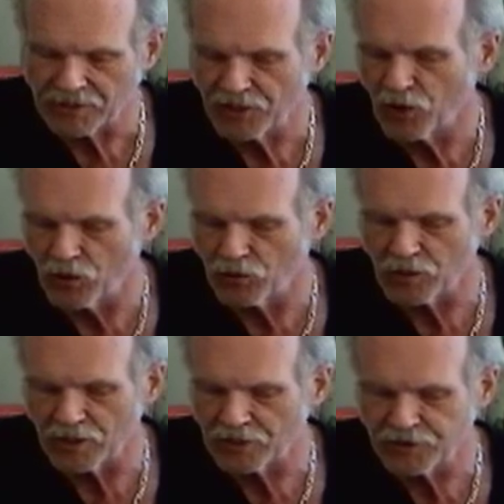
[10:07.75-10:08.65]
there's
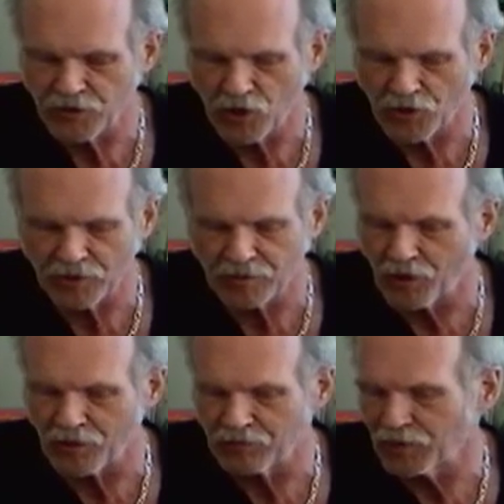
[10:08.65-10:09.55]
no
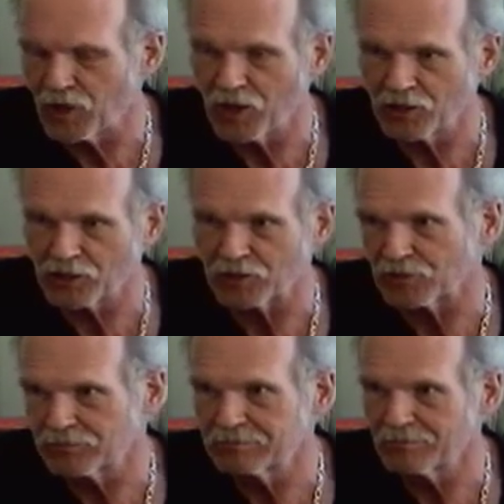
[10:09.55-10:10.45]
shorter or
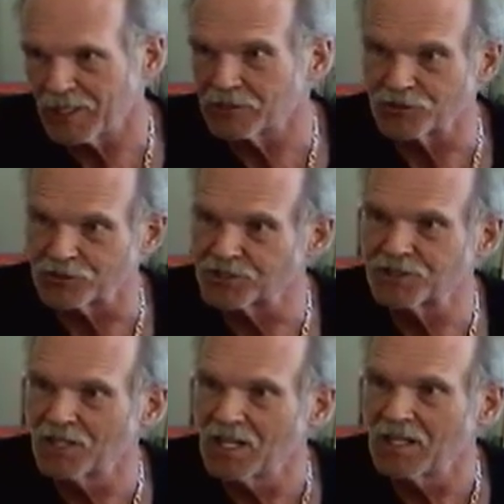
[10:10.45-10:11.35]
longer measures.